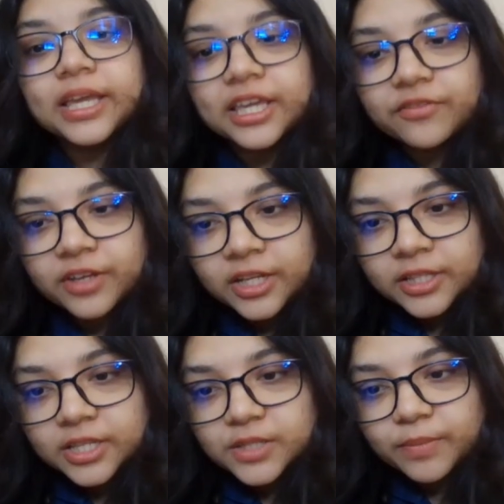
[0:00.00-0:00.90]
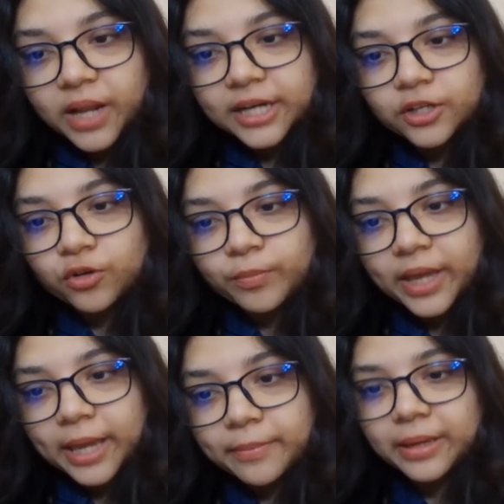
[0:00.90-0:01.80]
Even in this blood group
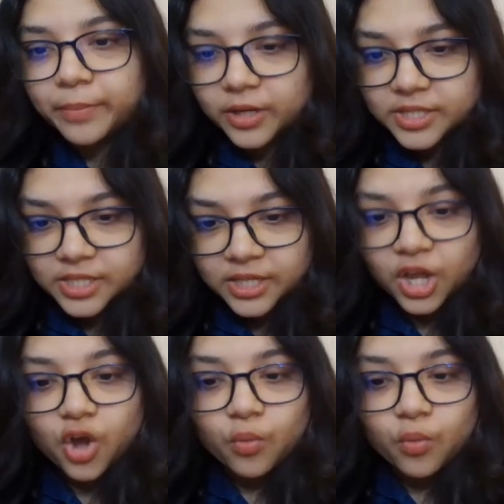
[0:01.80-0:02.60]
AB person,